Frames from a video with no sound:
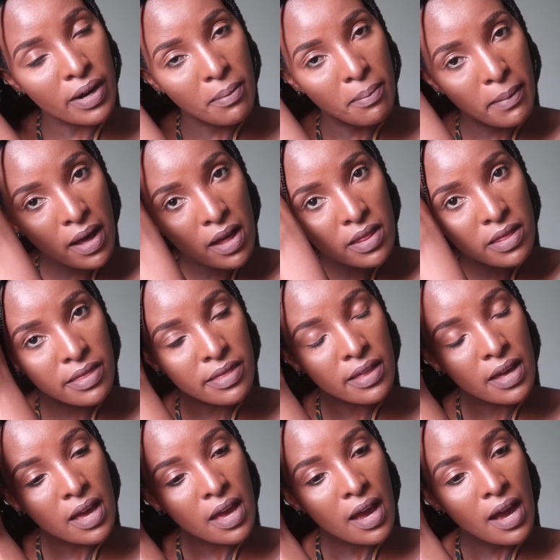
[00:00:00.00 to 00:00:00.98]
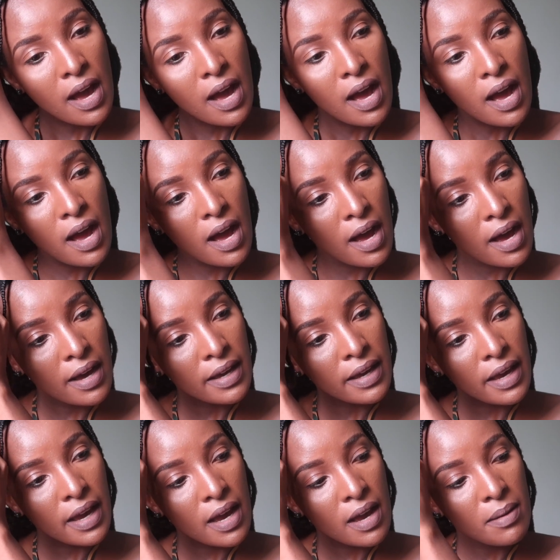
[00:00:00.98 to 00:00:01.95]
a month.
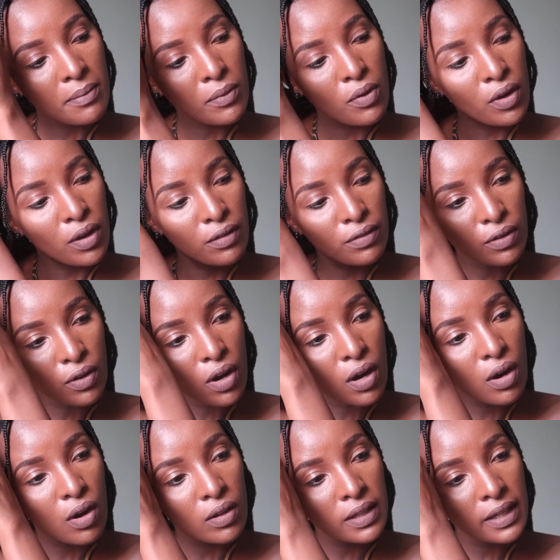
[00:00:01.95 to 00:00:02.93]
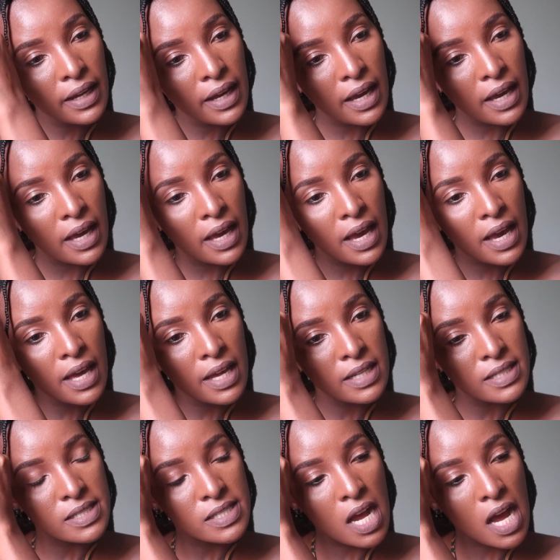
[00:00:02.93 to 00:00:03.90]
I am going for a holiday
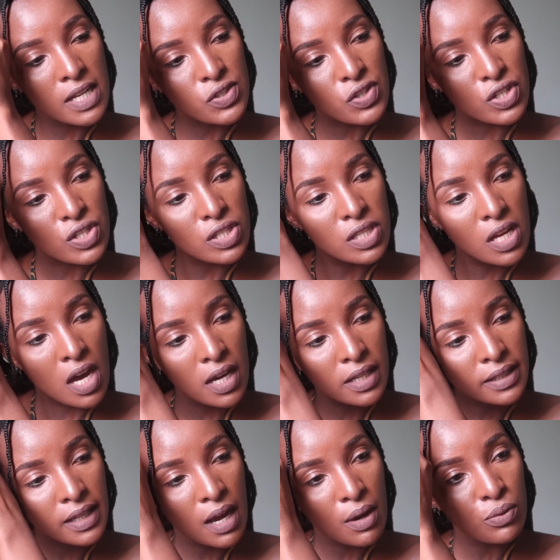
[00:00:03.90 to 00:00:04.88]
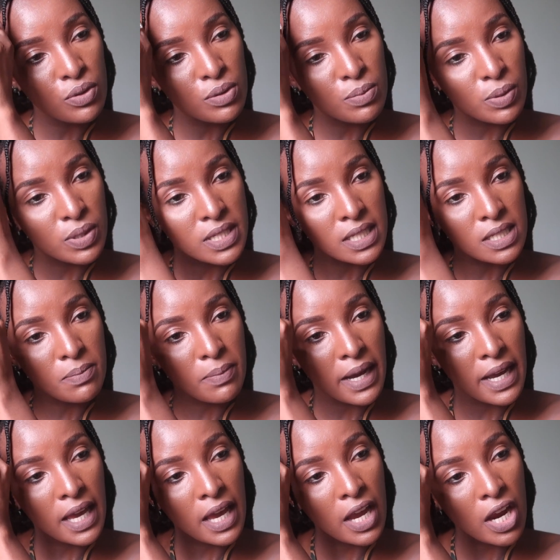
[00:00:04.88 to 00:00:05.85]
and I just thought I would protect
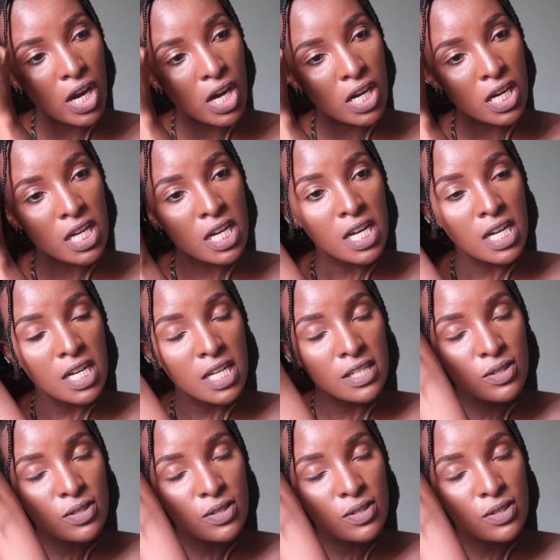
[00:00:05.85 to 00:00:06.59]
my hair